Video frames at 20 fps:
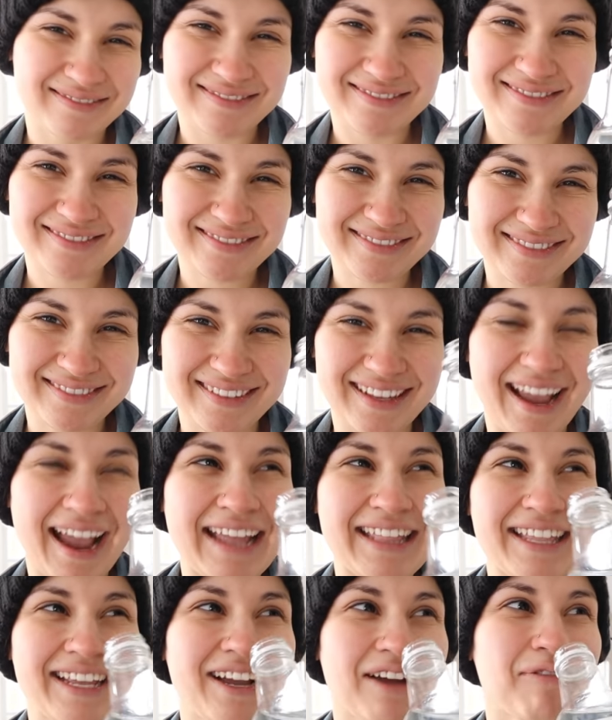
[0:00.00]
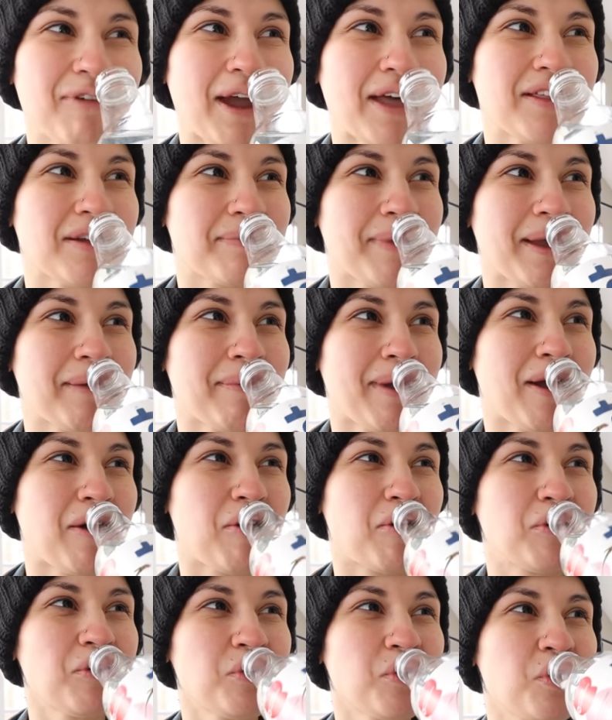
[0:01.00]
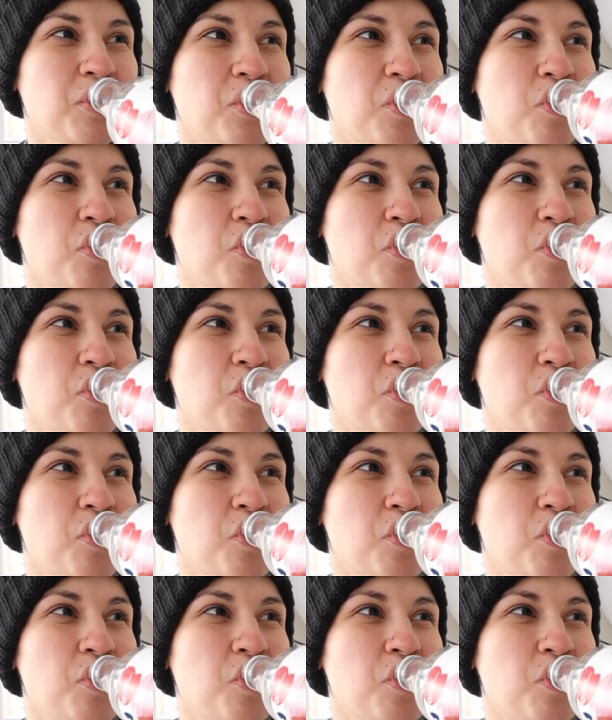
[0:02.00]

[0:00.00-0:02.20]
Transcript: know. I think I'd rather make my own.